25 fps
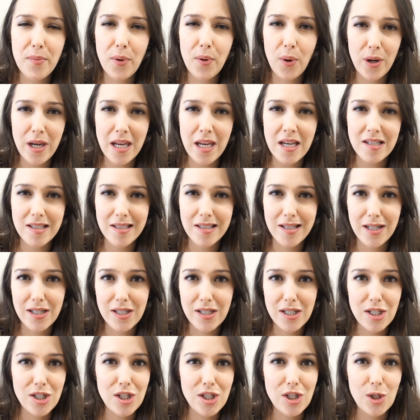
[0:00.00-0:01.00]
body
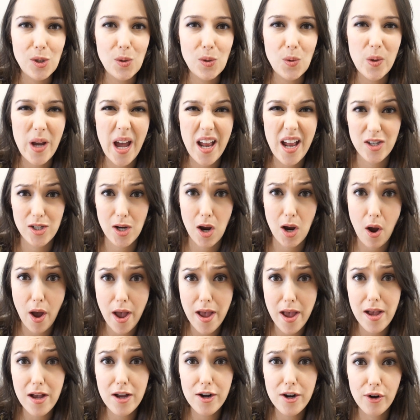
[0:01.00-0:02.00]
started to get
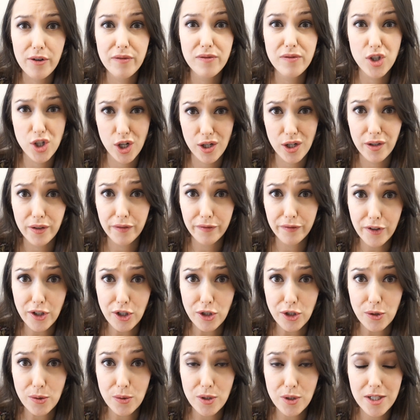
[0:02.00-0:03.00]
tired of junk
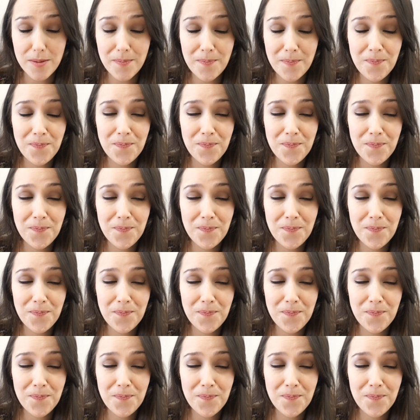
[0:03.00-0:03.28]
food.